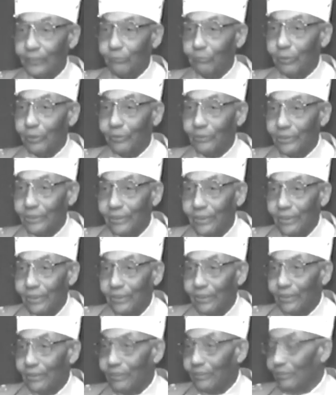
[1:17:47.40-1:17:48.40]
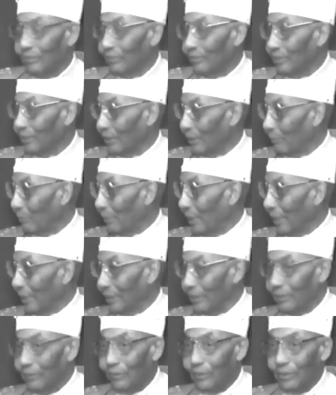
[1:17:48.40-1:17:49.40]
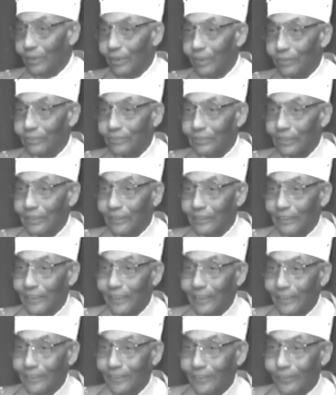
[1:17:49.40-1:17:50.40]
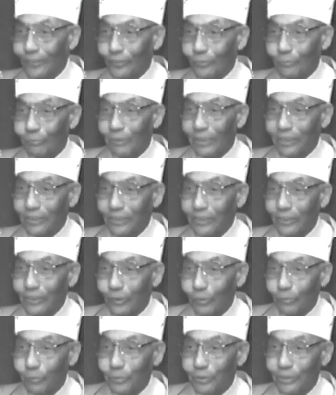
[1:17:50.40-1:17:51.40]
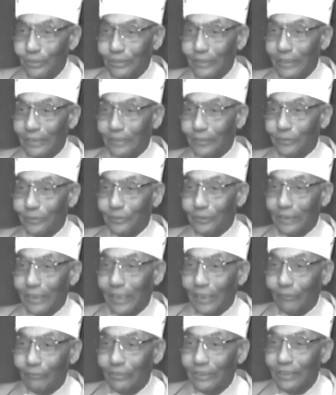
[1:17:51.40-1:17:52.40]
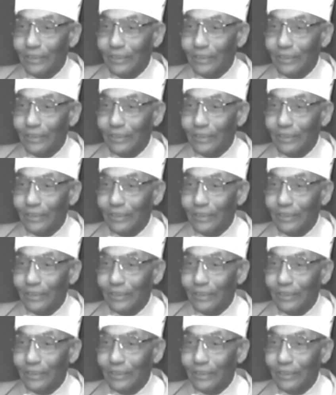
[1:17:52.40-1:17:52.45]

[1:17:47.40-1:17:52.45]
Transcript: morning, you see a brand new car sitting there and it looks better than the one that he took out.